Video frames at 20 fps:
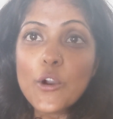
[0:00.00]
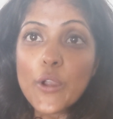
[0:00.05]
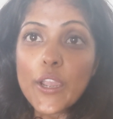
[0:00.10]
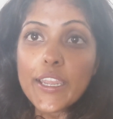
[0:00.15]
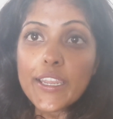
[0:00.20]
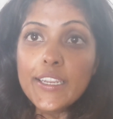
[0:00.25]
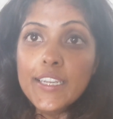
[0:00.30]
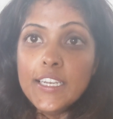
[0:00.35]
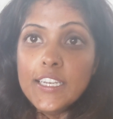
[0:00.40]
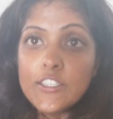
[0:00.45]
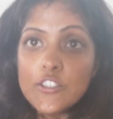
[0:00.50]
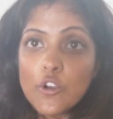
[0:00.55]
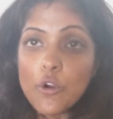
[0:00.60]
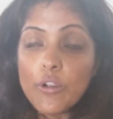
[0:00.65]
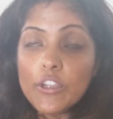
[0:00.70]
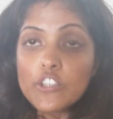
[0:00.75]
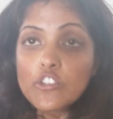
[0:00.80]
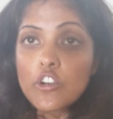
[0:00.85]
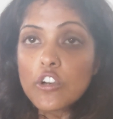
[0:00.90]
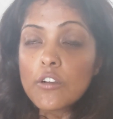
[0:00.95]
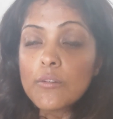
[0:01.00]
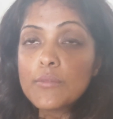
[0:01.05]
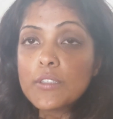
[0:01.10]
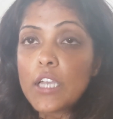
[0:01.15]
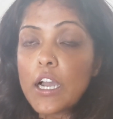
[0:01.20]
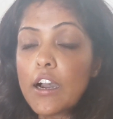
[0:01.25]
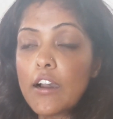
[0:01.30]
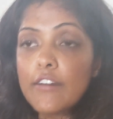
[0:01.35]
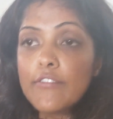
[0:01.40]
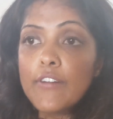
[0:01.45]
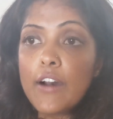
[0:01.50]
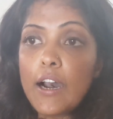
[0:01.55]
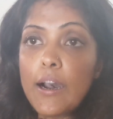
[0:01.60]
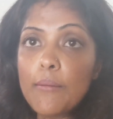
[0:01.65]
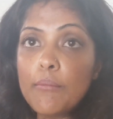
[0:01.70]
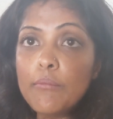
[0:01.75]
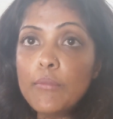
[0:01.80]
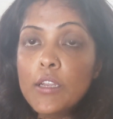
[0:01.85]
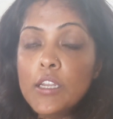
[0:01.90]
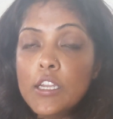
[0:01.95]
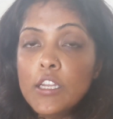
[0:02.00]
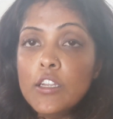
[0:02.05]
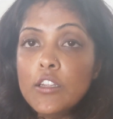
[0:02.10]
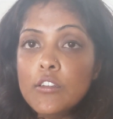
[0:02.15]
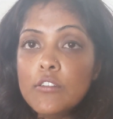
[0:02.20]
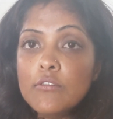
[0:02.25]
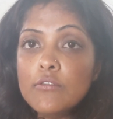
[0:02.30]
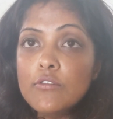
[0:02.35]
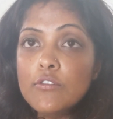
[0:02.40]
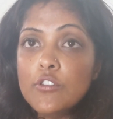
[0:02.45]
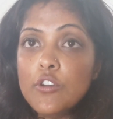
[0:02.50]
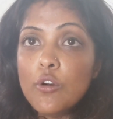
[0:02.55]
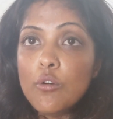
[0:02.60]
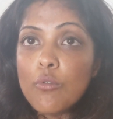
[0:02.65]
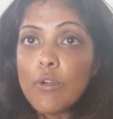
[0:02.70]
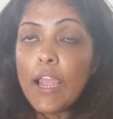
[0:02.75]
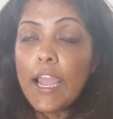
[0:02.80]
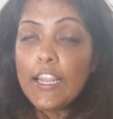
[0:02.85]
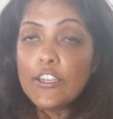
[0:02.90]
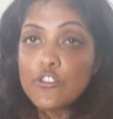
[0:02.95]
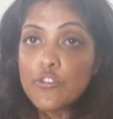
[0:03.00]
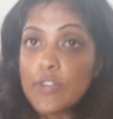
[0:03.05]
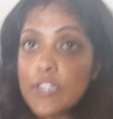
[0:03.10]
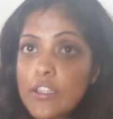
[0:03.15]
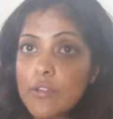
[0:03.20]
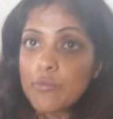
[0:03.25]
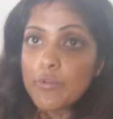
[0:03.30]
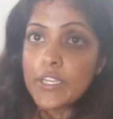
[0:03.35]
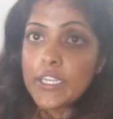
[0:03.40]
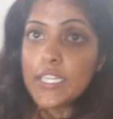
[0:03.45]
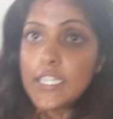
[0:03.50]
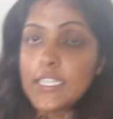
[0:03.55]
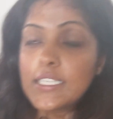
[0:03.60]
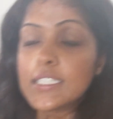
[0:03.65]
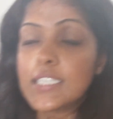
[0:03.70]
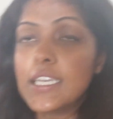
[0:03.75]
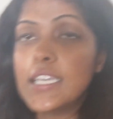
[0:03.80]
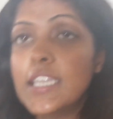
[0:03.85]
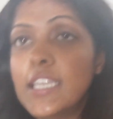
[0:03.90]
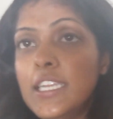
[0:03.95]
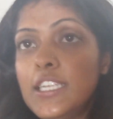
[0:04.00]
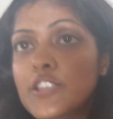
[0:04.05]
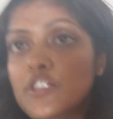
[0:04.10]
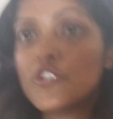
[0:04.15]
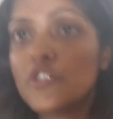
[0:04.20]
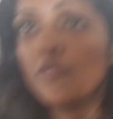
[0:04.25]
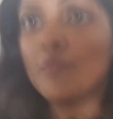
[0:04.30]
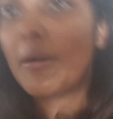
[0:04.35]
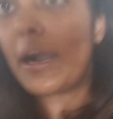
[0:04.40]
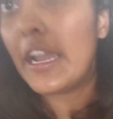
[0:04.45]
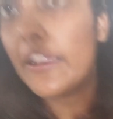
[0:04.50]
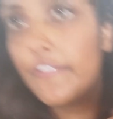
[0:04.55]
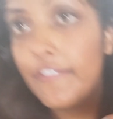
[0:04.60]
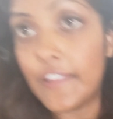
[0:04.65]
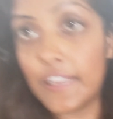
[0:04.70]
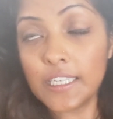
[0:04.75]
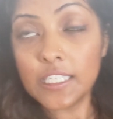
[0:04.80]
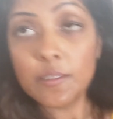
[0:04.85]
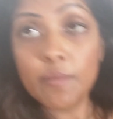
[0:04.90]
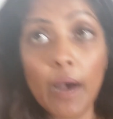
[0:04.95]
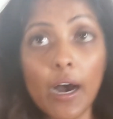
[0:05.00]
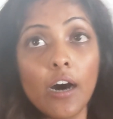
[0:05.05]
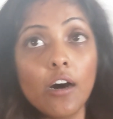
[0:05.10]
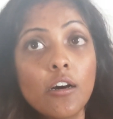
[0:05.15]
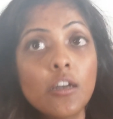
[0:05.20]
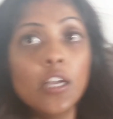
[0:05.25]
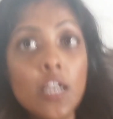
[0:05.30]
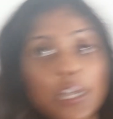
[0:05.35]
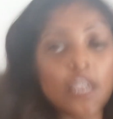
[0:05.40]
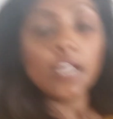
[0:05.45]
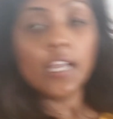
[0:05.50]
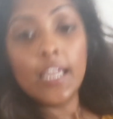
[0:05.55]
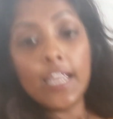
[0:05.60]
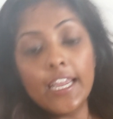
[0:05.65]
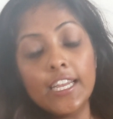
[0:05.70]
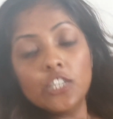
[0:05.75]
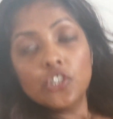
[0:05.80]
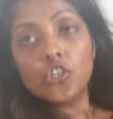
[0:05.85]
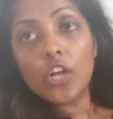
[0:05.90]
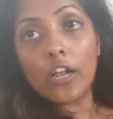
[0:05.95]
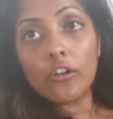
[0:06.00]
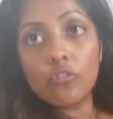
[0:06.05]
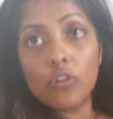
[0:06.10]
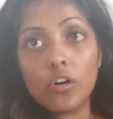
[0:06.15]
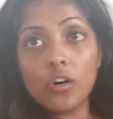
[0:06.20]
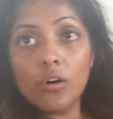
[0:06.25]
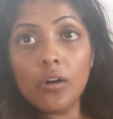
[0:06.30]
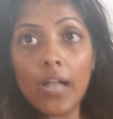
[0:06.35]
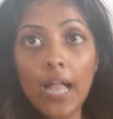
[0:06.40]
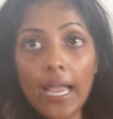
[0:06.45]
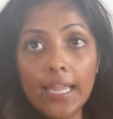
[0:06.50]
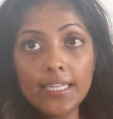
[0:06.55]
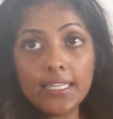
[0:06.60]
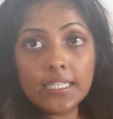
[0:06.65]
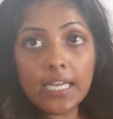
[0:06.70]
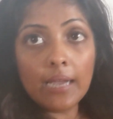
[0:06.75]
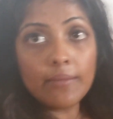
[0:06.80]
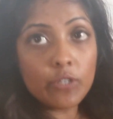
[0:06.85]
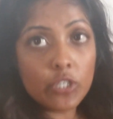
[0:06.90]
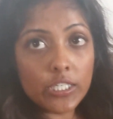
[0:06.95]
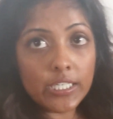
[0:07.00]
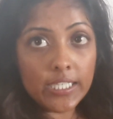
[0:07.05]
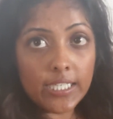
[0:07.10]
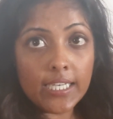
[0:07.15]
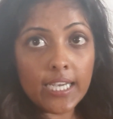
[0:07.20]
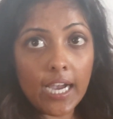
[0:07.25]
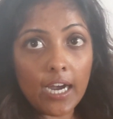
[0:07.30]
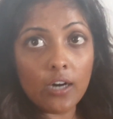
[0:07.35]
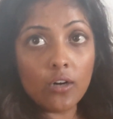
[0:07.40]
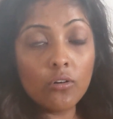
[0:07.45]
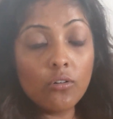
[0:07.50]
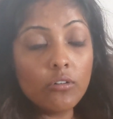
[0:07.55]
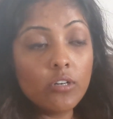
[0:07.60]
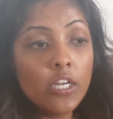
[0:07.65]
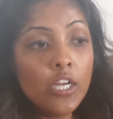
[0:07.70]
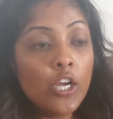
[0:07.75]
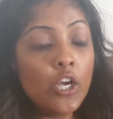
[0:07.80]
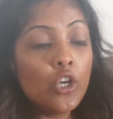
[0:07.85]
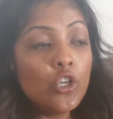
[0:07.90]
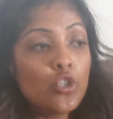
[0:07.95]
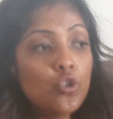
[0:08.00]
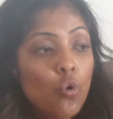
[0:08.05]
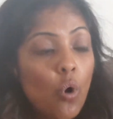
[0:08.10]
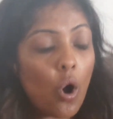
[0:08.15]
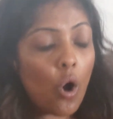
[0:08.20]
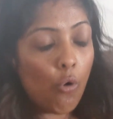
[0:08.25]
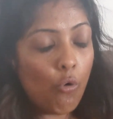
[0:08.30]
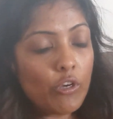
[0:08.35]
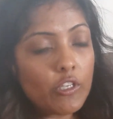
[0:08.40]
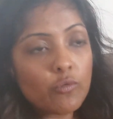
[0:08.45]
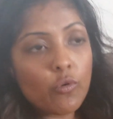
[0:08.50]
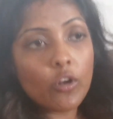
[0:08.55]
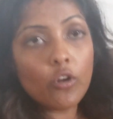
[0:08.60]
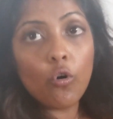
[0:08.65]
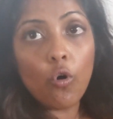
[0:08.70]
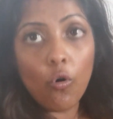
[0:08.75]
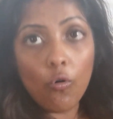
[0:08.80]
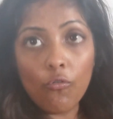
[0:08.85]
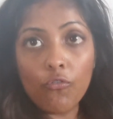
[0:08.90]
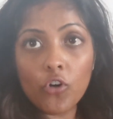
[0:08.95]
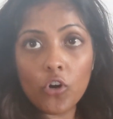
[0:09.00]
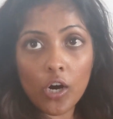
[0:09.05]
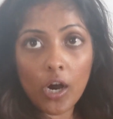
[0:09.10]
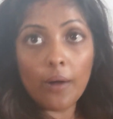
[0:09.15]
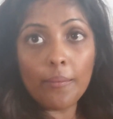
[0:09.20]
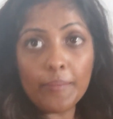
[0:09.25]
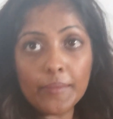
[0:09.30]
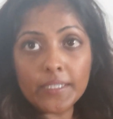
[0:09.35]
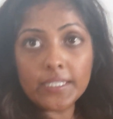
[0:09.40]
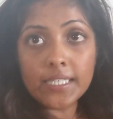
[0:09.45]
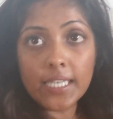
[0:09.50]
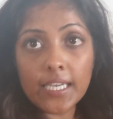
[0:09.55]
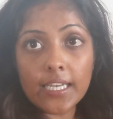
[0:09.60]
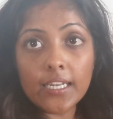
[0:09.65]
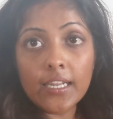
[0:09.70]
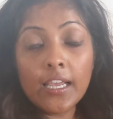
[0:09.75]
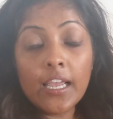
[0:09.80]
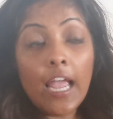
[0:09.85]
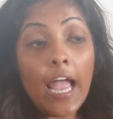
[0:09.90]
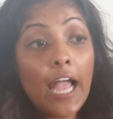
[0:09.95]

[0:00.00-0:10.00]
Okay, so in terms of, entering the readings into MyFitnessPal, in general, anytime you're eating out, you always want to overcompensate.